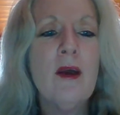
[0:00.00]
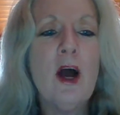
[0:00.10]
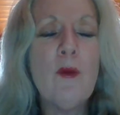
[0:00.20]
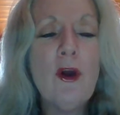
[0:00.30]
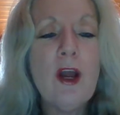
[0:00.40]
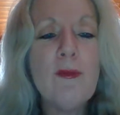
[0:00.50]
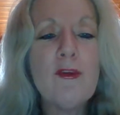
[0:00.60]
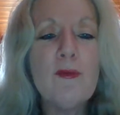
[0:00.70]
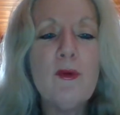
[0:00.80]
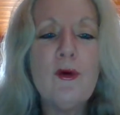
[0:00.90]
I woke up
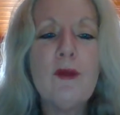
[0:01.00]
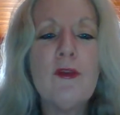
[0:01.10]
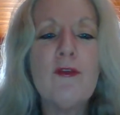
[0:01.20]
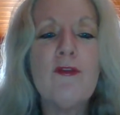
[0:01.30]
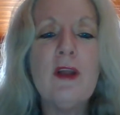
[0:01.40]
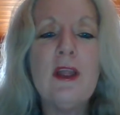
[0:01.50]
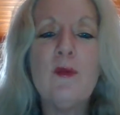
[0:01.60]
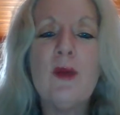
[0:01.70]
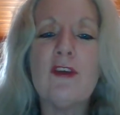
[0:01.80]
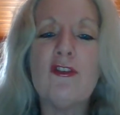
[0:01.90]
this morning with the feeling
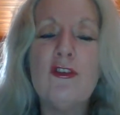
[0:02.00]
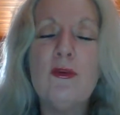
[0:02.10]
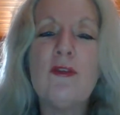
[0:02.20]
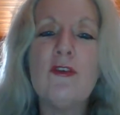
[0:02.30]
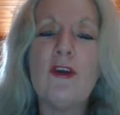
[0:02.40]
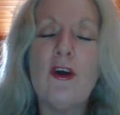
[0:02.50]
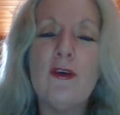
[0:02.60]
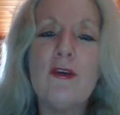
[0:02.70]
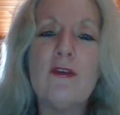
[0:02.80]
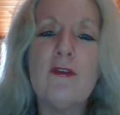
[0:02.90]
we are stewards, not
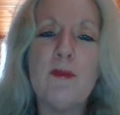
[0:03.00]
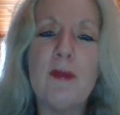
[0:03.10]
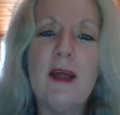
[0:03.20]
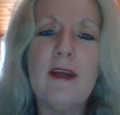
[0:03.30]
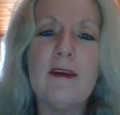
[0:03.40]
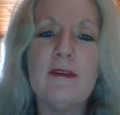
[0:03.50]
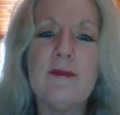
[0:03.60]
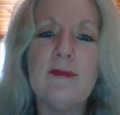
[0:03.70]
owners of the planet.